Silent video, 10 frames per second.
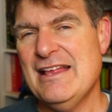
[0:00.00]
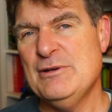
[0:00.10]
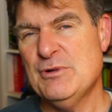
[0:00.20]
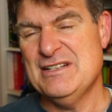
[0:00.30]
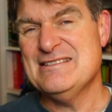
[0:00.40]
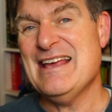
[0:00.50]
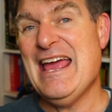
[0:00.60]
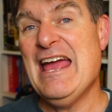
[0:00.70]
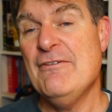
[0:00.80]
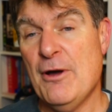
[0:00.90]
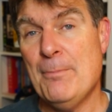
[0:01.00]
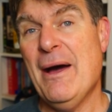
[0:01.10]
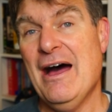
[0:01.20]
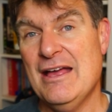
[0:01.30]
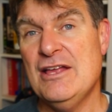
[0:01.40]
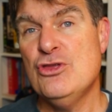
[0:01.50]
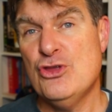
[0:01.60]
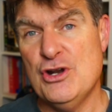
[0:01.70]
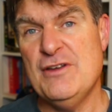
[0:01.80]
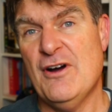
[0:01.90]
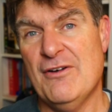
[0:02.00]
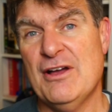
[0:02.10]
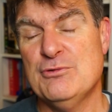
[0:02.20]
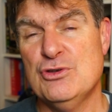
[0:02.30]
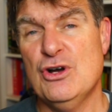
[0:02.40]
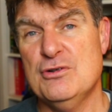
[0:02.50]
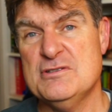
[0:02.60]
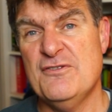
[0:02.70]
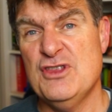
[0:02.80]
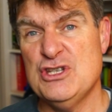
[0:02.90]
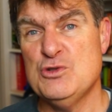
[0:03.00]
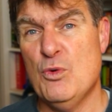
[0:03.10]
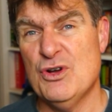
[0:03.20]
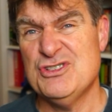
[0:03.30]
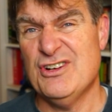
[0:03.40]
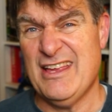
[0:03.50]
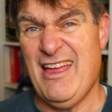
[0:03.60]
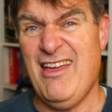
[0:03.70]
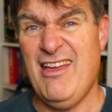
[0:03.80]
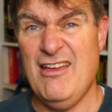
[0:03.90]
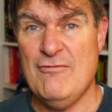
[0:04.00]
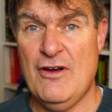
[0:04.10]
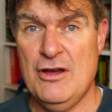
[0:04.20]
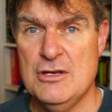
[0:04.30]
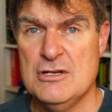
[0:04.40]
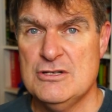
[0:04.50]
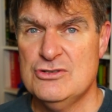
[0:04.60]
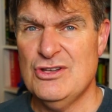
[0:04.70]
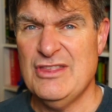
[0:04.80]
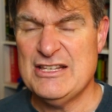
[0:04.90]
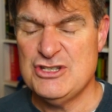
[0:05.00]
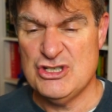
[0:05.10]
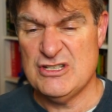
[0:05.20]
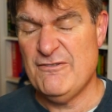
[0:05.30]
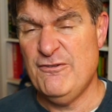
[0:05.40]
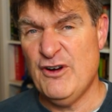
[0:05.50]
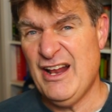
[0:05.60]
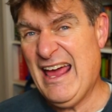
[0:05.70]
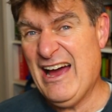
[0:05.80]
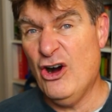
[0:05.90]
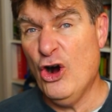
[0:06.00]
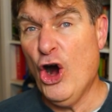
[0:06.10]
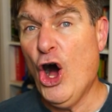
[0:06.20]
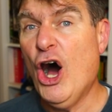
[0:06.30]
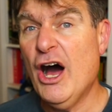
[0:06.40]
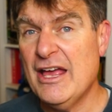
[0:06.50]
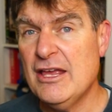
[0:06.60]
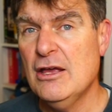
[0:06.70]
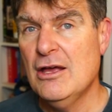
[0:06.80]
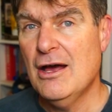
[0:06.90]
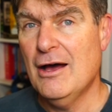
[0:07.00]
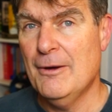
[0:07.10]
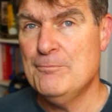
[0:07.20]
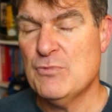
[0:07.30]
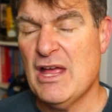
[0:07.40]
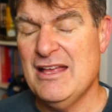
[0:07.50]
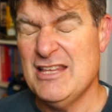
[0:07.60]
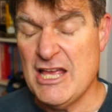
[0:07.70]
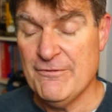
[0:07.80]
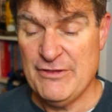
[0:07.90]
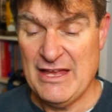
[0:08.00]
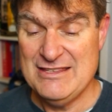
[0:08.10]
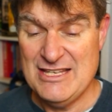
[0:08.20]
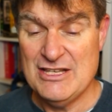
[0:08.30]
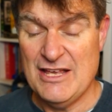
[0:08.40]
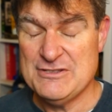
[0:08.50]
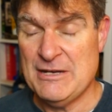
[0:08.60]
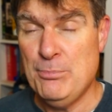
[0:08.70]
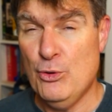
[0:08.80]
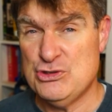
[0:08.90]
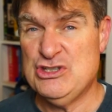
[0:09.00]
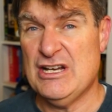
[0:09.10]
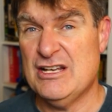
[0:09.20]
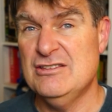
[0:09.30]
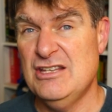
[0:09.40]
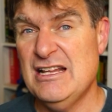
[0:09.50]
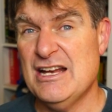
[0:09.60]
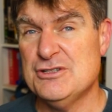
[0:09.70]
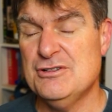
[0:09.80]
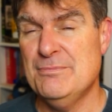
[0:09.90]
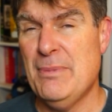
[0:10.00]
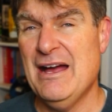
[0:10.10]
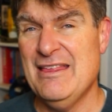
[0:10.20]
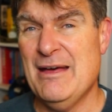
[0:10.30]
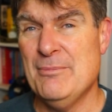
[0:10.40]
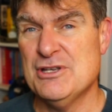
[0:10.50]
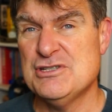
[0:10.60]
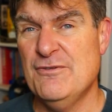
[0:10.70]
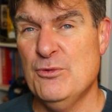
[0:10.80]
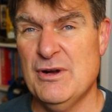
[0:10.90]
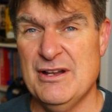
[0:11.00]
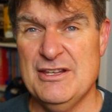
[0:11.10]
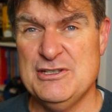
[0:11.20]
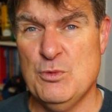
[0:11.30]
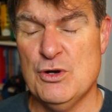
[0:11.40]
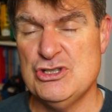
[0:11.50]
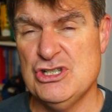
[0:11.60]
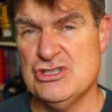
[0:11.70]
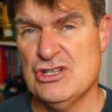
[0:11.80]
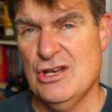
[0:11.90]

anyone has ever paid $3,500 for this watch, like ever. So that's just a flat out lie. And if they did, if some poor sucker did actually pay that much for one of these watches,